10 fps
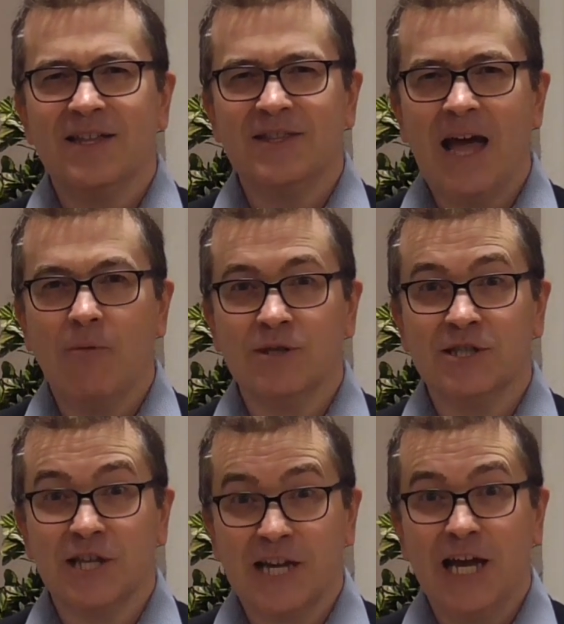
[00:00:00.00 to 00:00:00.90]
that
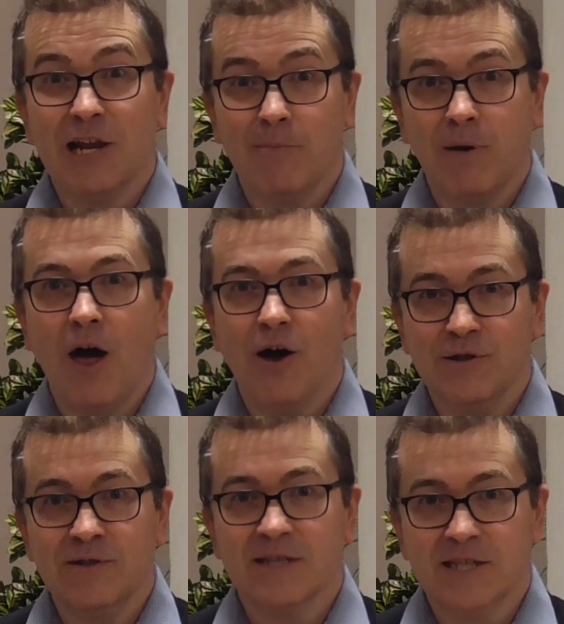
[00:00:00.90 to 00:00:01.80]
was the killer
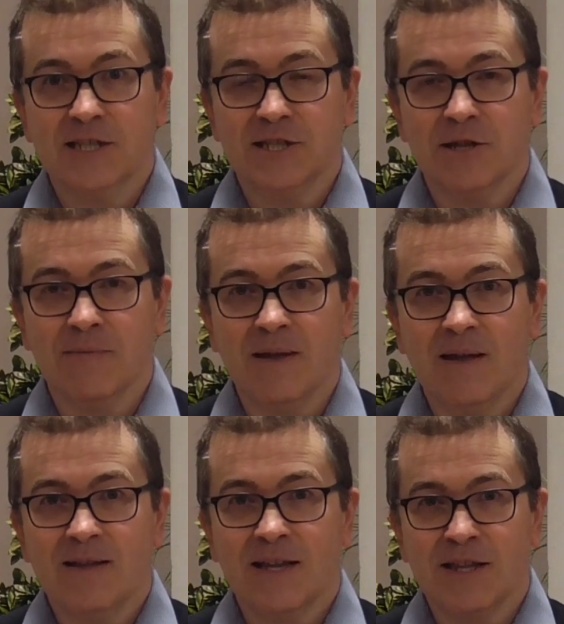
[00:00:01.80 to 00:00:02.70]
blow to the system
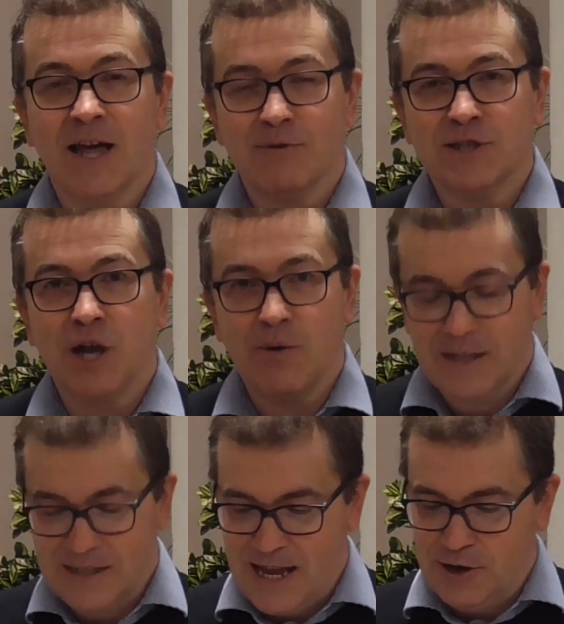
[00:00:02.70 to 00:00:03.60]
that they were so
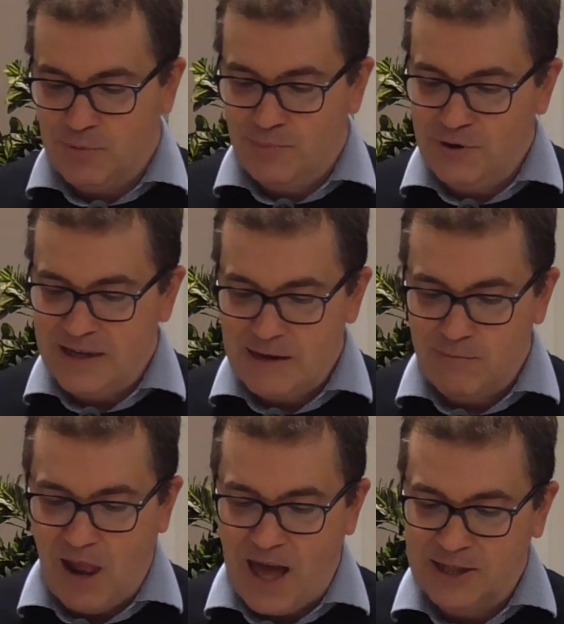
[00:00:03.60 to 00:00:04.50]
intent on putting in
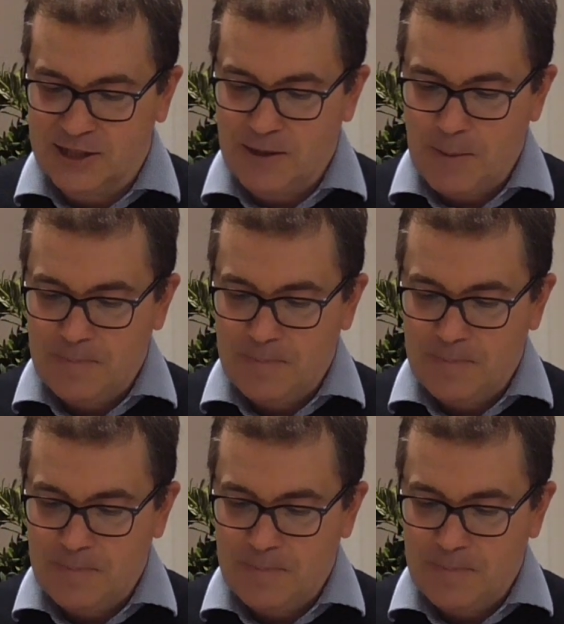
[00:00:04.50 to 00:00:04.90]
place.